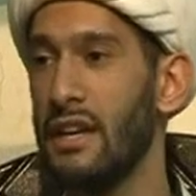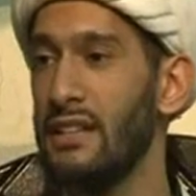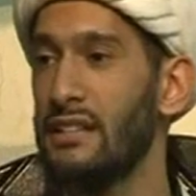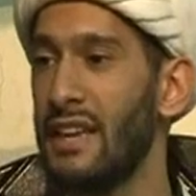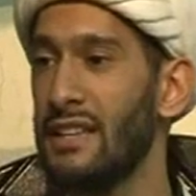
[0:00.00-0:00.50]
He
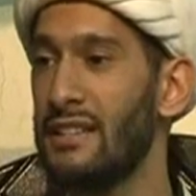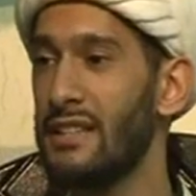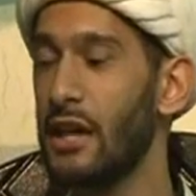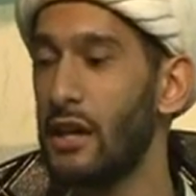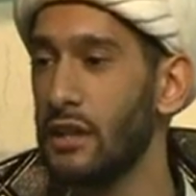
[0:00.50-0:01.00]
says
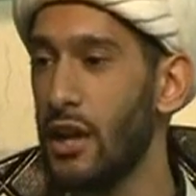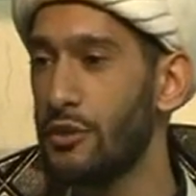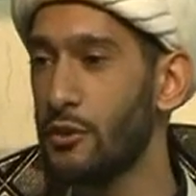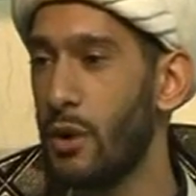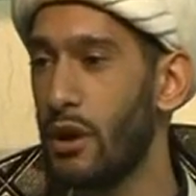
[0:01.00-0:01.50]
that Allah
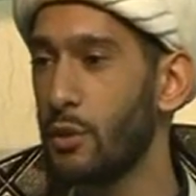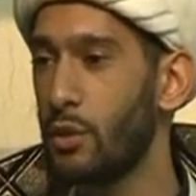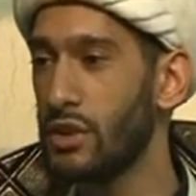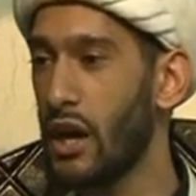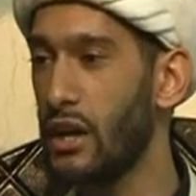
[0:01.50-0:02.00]
subhanahu
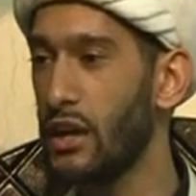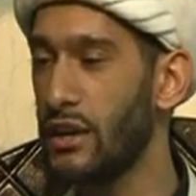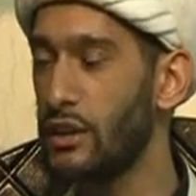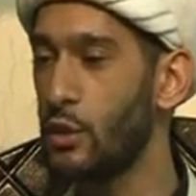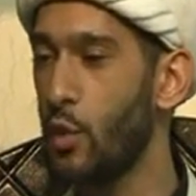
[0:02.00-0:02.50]
wa ta'ala
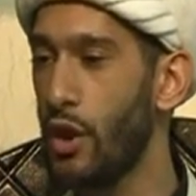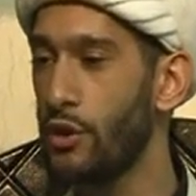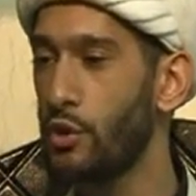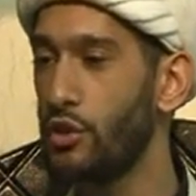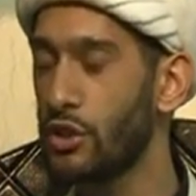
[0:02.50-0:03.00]
is the one
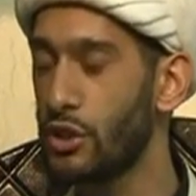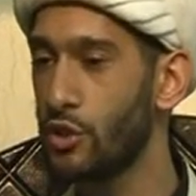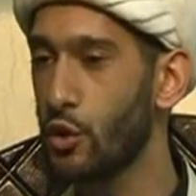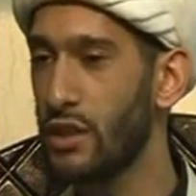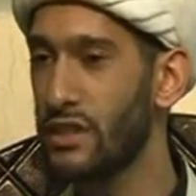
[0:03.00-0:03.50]
who
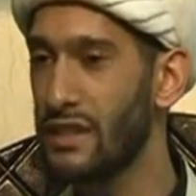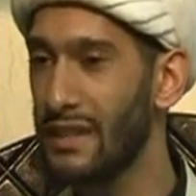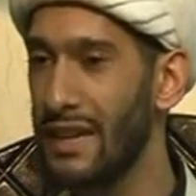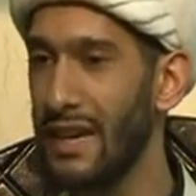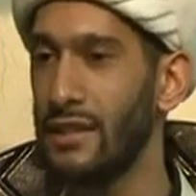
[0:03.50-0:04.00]
destroys the
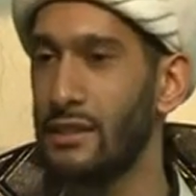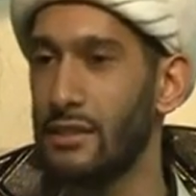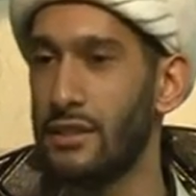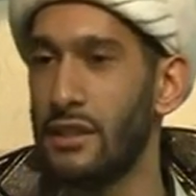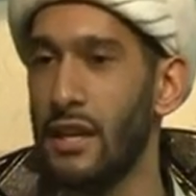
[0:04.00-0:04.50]

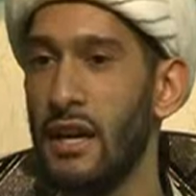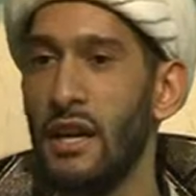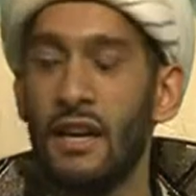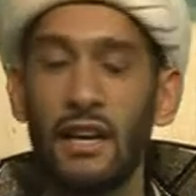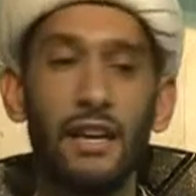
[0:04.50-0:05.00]
kings.
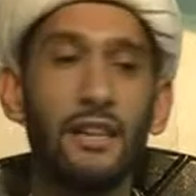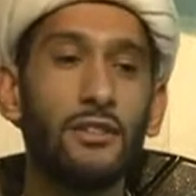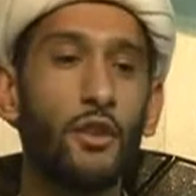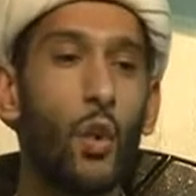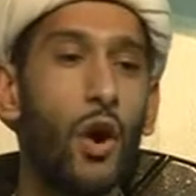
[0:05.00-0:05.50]
He is
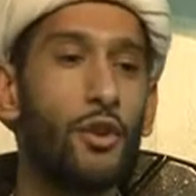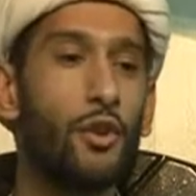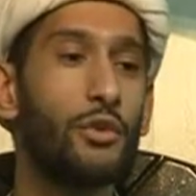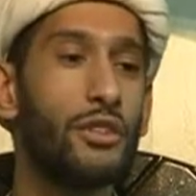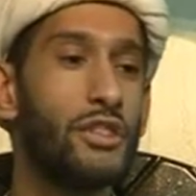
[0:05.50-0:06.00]
the one
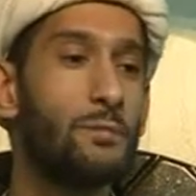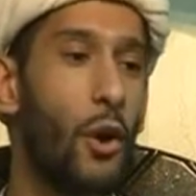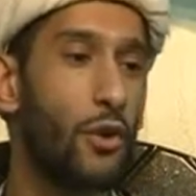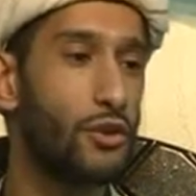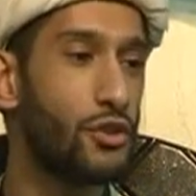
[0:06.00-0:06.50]
who
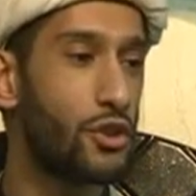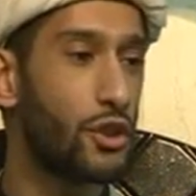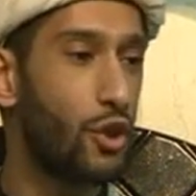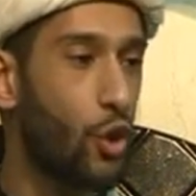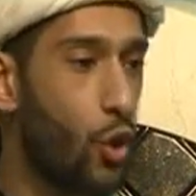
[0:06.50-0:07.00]
responds to
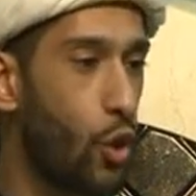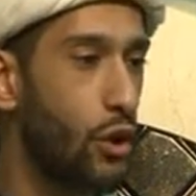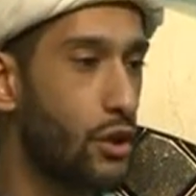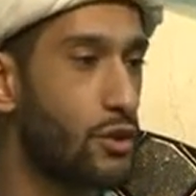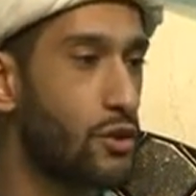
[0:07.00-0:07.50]
the
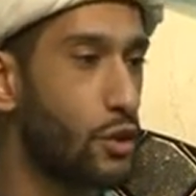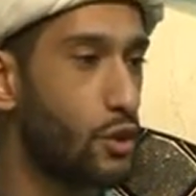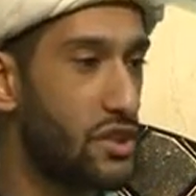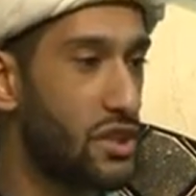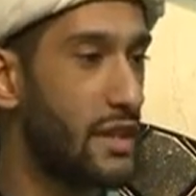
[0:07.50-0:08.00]
callers who
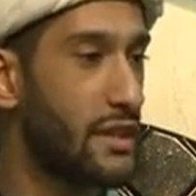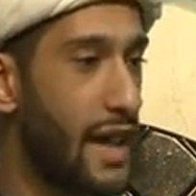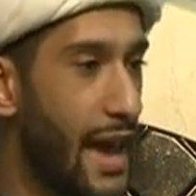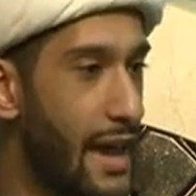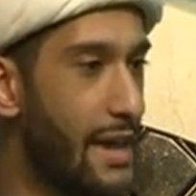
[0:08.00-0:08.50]
seek
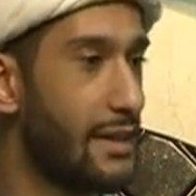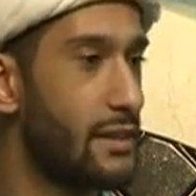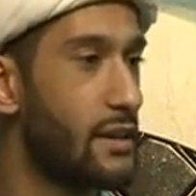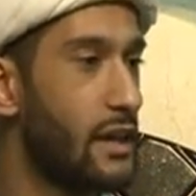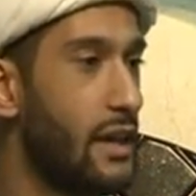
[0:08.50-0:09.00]
the aid.